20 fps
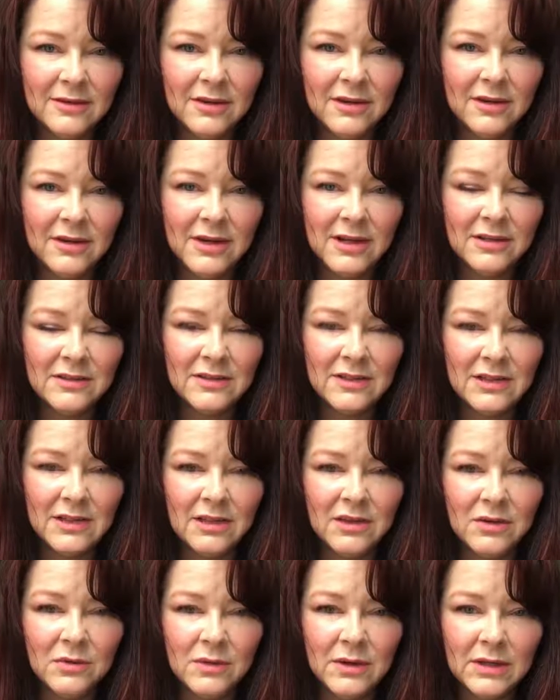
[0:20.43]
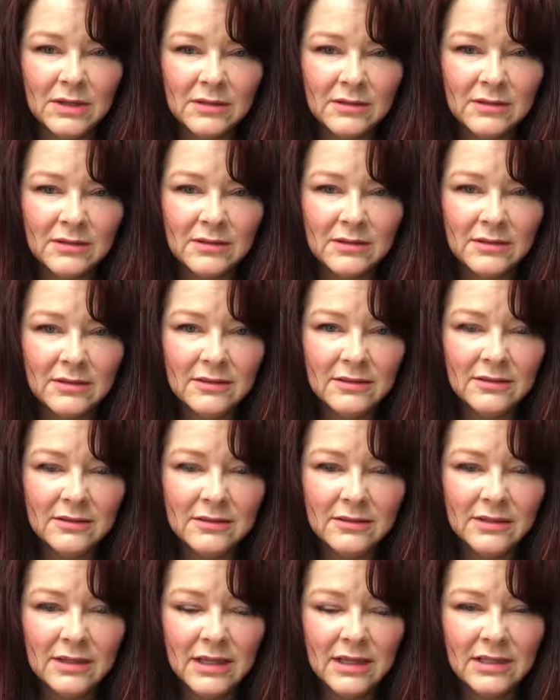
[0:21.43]
Or here's another one.
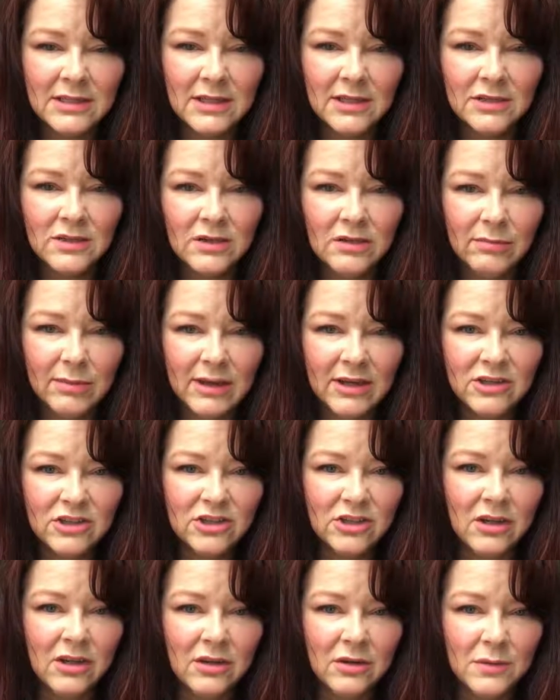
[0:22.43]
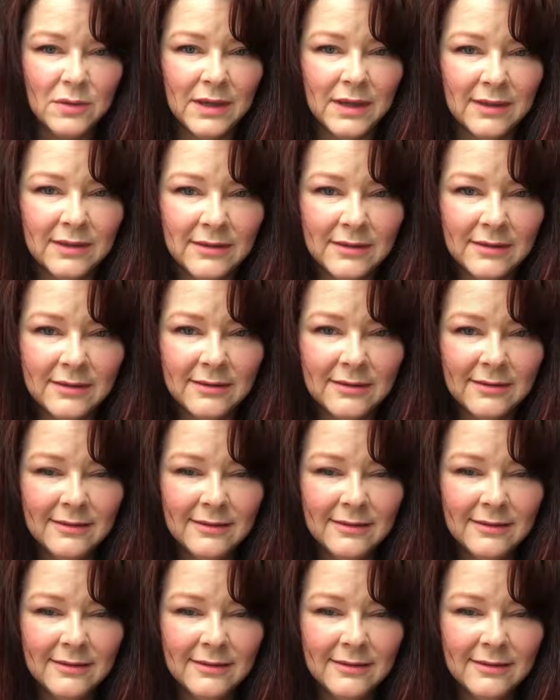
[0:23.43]
Can I talk to you about Shark Week?